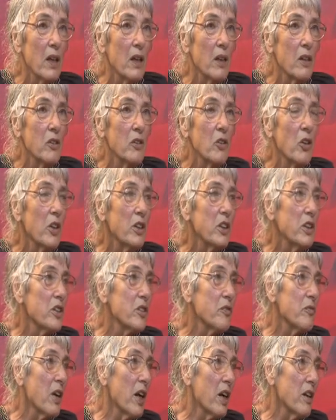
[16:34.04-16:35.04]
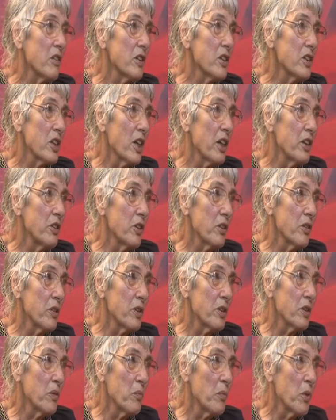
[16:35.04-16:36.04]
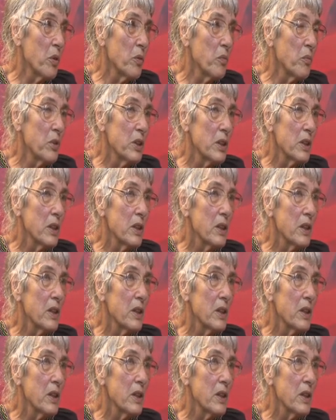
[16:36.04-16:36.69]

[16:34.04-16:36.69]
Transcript: not as far as I know at the moment.